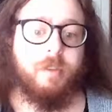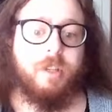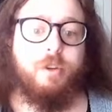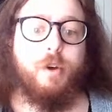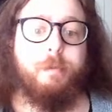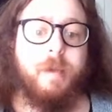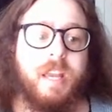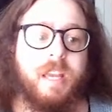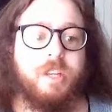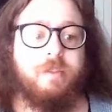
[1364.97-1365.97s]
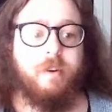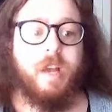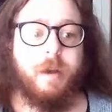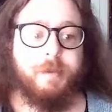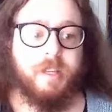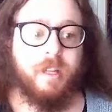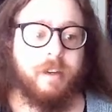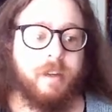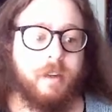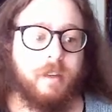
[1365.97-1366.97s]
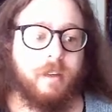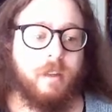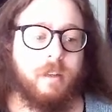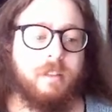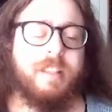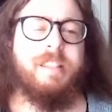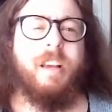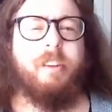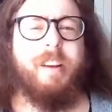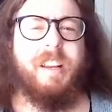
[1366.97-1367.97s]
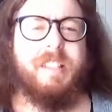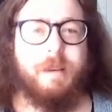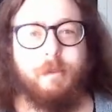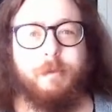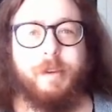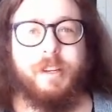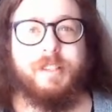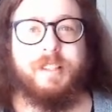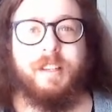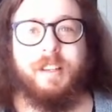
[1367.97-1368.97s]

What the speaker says: you can make each vocabulary, that's not a great example because